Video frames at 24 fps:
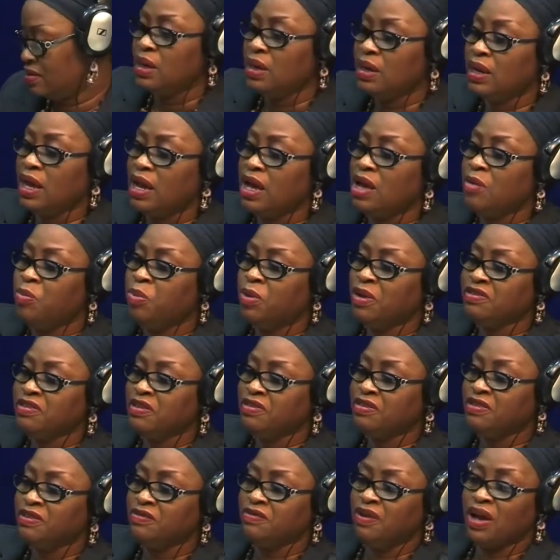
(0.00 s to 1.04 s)
Now, a
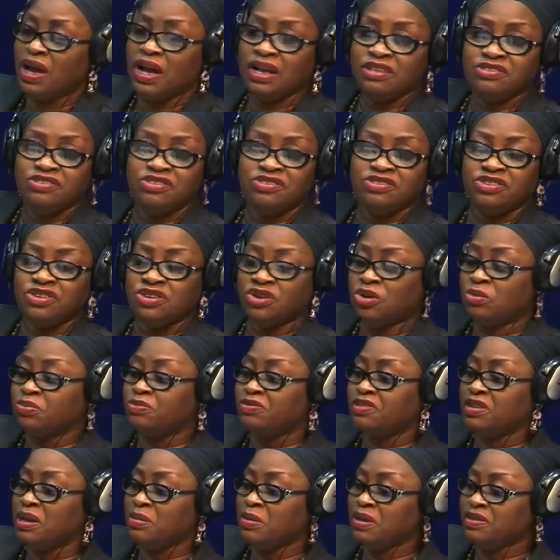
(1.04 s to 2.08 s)
positive attitude,
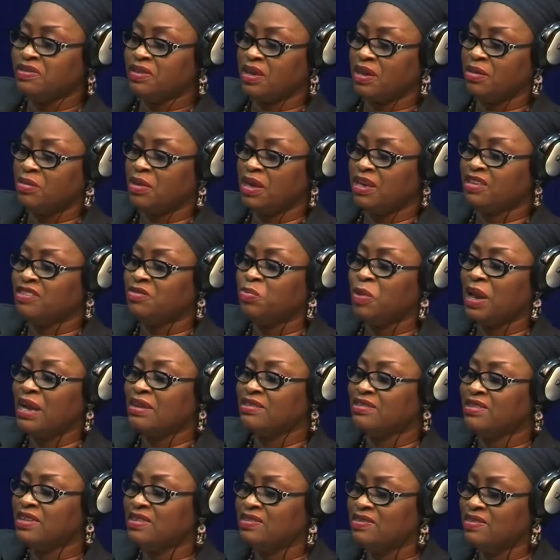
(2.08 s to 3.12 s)
optimism,
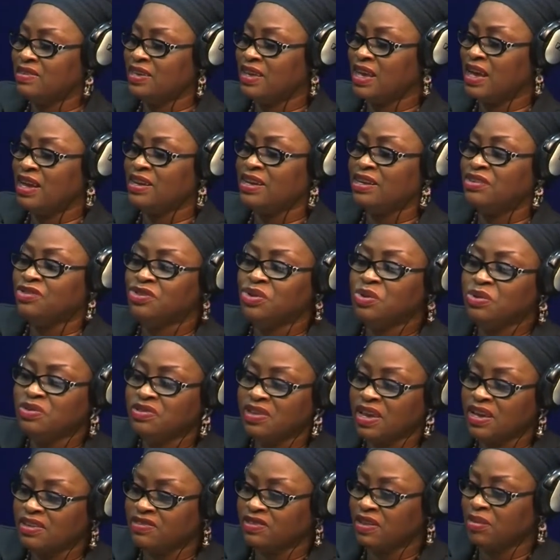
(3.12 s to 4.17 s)
expectancy, and
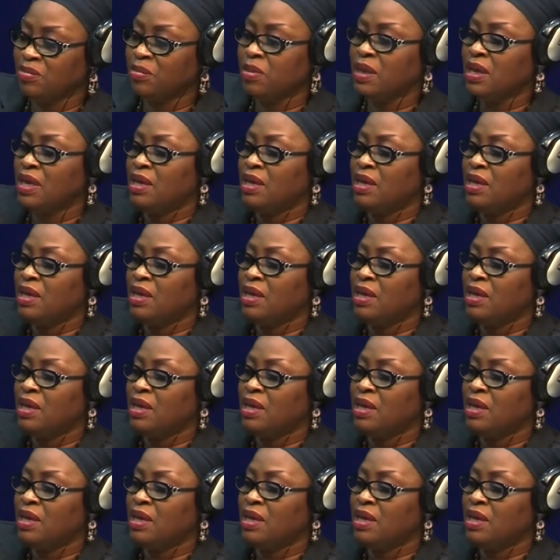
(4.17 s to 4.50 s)
enthusiasm